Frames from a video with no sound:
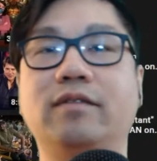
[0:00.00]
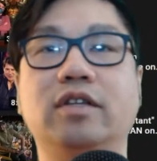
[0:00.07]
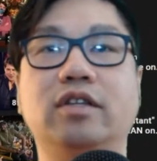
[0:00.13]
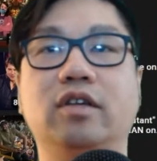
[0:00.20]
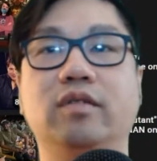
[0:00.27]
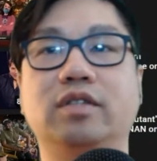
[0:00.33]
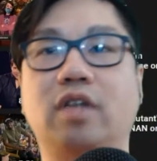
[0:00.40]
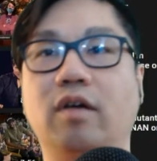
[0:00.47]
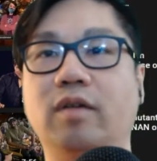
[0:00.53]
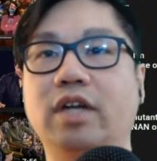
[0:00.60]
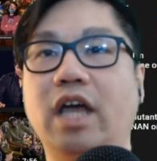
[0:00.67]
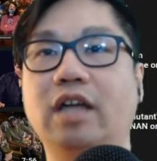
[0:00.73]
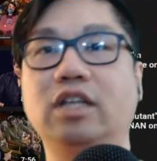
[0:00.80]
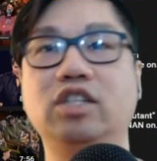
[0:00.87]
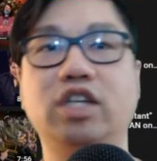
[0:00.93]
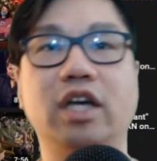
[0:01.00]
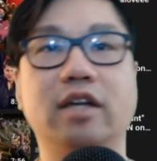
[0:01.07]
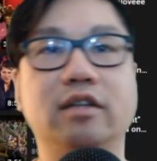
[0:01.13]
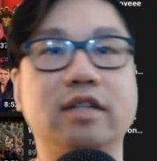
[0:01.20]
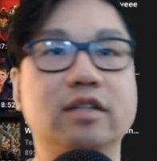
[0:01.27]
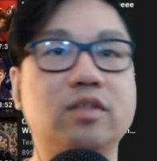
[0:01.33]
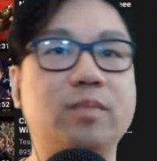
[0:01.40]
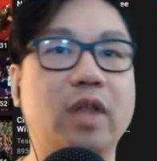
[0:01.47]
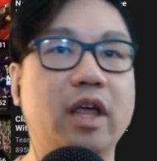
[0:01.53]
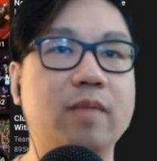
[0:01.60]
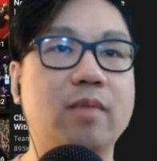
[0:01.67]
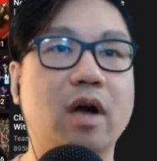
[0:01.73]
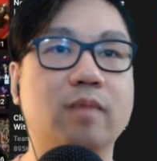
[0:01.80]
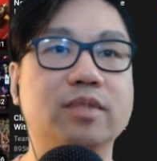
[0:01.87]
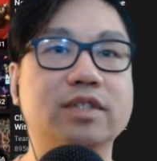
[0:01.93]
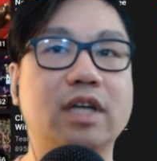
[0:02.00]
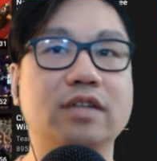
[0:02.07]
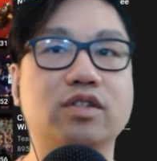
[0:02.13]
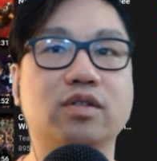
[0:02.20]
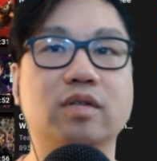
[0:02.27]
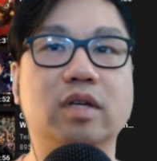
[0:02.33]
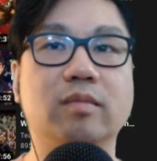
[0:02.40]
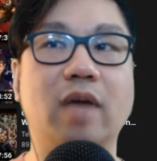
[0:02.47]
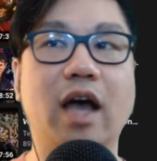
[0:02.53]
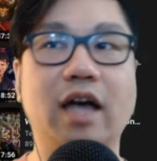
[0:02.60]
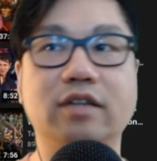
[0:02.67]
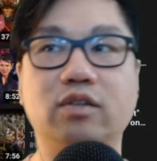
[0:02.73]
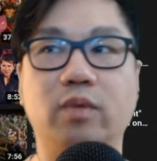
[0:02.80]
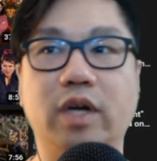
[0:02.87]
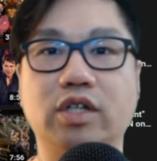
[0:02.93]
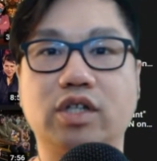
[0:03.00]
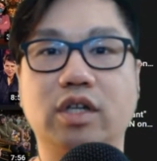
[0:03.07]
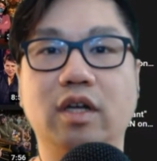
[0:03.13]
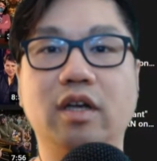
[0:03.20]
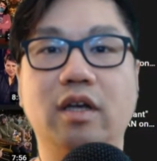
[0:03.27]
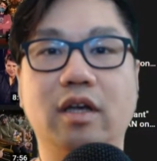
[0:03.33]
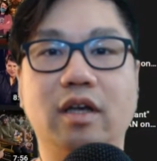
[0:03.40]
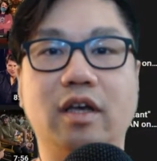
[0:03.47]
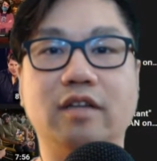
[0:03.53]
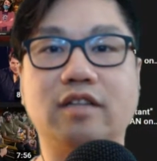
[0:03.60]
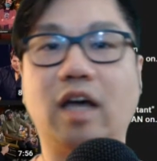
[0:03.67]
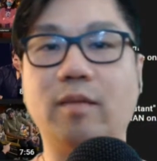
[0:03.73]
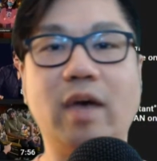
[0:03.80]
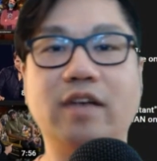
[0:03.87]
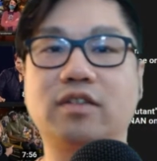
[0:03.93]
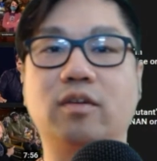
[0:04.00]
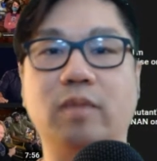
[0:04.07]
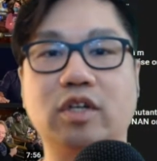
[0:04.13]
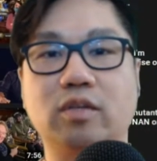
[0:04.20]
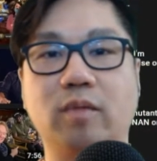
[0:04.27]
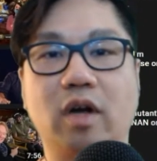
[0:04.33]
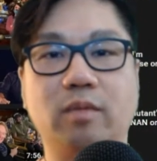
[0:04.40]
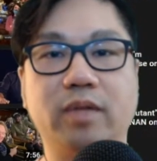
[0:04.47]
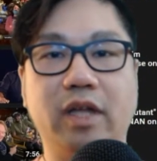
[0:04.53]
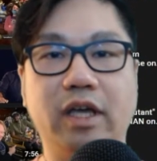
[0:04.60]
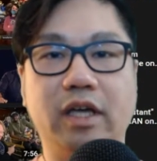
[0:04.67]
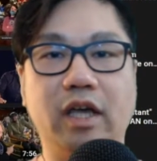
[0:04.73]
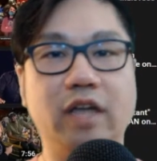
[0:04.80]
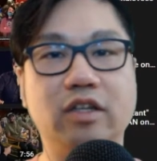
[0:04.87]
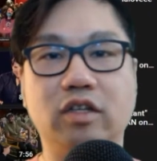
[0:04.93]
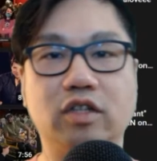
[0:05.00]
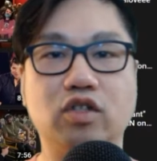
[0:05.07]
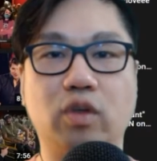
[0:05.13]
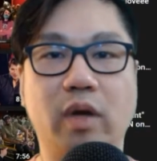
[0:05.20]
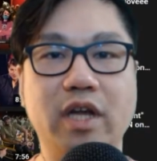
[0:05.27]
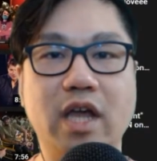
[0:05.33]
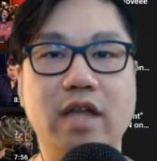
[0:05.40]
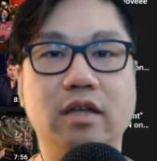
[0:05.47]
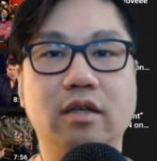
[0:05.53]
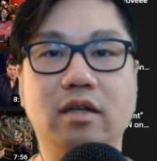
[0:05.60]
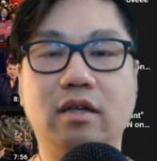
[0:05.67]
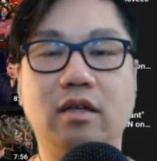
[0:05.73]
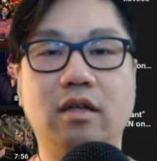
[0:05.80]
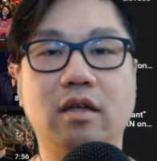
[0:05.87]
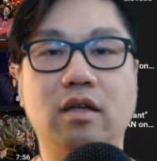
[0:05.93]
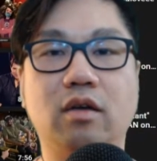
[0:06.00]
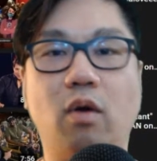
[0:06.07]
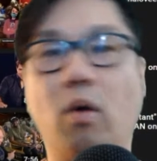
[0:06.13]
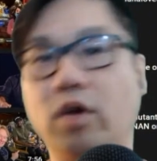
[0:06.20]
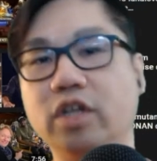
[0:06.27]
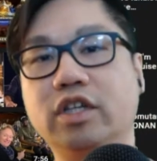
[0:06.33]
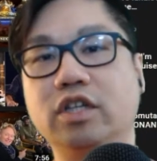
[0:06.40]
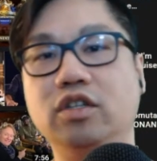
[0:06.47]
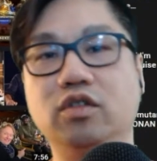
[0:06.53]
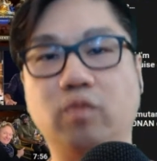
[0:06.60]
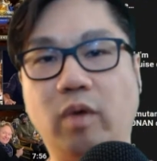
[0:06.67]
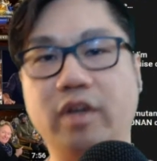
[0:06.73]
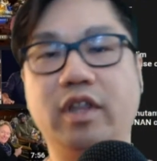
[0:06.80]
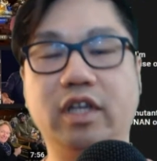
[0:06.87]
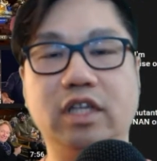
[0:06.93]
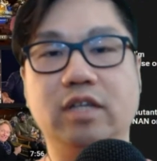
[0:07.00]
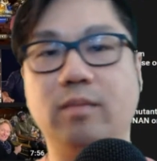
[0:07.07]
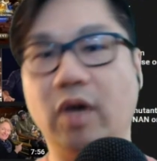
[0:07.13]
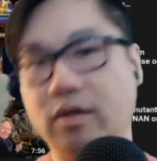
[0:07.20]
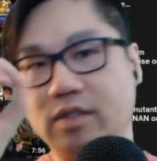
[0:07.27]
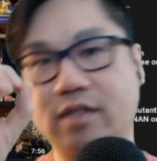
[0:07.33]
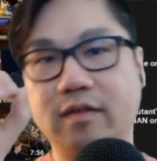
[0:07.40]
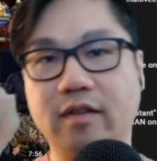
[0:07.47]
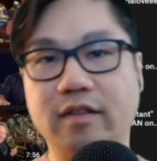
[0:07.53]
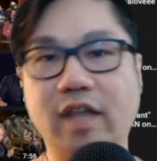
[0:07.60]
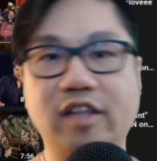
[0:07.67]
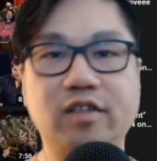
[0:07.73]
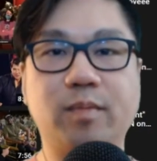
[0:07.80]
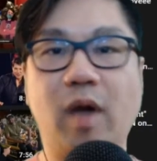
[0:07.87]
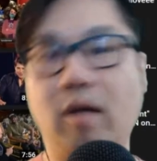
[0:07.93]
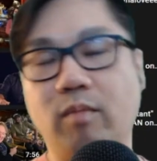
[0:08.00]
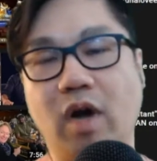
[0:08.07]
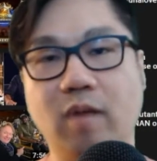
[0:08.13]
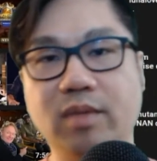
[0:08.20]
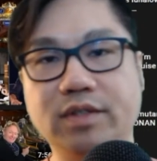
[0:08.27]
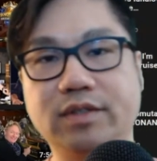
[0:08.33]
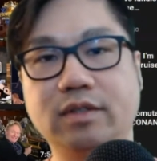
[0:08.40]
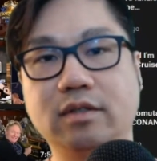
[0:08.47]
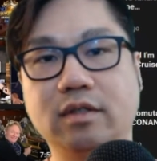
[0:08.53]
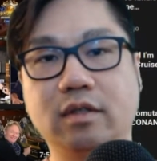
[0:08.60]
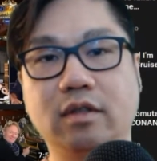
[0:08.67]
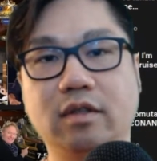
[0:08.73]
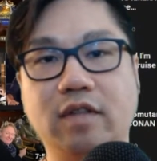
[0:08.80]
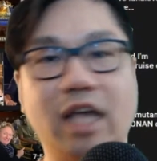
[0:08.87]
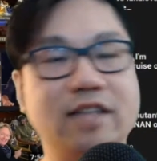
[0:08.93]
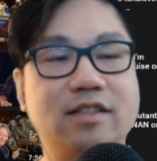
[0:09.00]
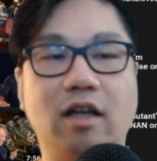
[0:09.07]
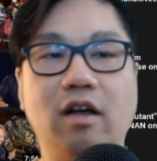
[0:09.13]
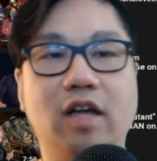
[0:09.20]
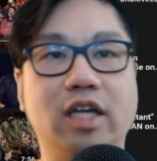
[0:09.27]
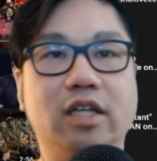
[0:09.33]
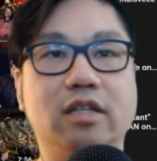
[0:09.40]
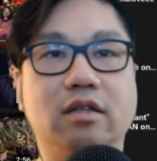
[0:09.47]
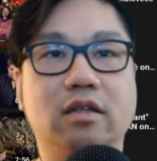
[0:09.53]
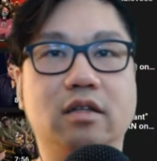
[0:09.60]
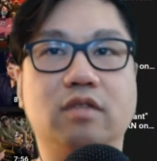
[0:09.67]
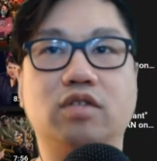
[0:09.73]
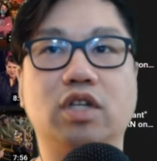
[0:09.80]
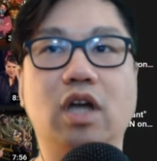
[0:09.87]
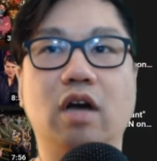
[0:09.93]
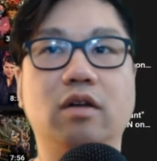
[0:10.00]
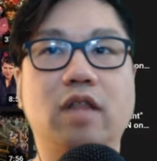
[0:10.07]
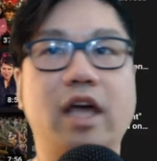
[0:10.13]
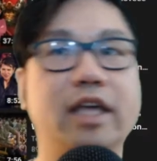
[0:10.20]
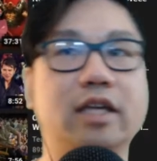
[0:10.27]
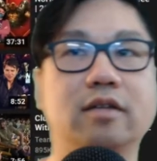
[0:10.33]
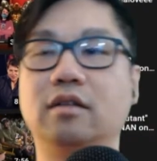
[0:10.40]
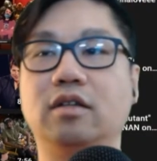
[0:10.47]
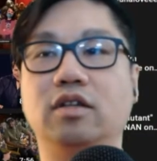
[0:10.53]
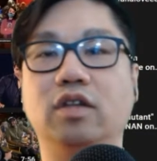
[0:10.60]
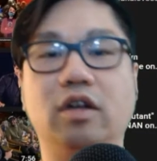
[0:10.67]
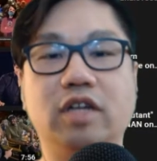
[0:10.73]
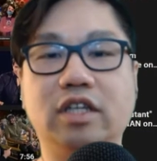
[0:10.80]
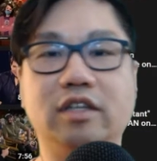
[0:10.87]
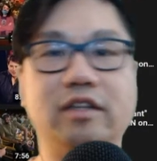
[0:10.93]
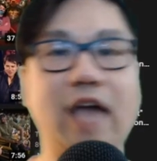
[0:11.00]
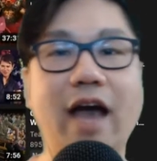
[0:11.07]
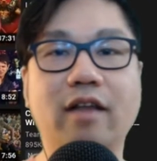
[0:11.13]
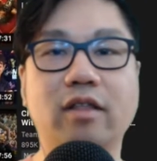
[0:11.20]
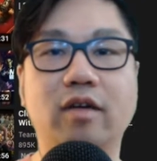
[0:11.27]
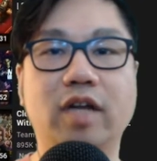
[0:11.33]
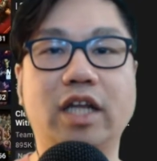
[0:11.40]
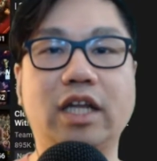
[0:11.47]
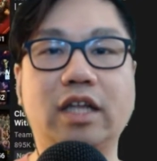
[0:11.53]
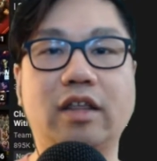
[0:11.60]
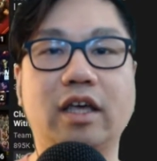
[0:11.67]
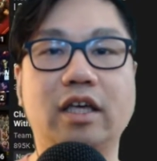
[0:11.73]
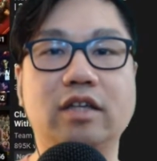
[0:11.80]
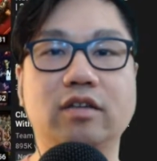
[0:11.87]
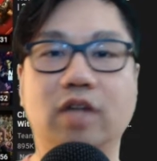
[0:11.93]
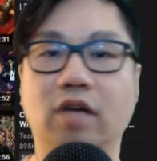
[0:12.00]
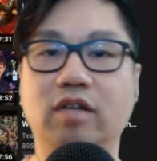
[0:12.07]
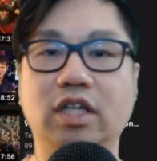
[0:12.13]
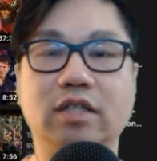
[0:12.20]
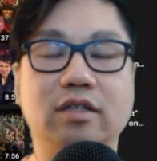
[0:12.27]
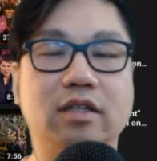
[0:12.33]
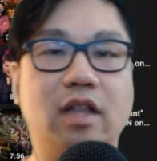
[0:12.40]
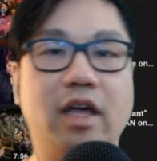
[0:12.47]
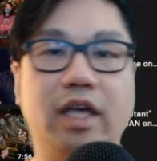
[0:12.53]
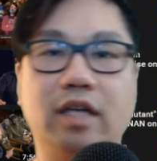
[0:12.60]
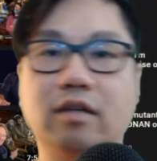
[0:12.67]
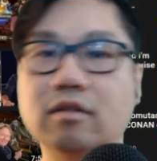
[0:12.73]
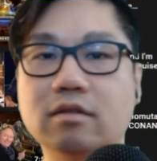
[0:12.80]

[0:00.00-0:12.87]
do is go in any channel that's playing marbles on stream on Twitch and type !play, and you can join it. Or you can use one of the emotes that spawn marbles. That's all. There's no like, you don't need to download anything. You don't need to like,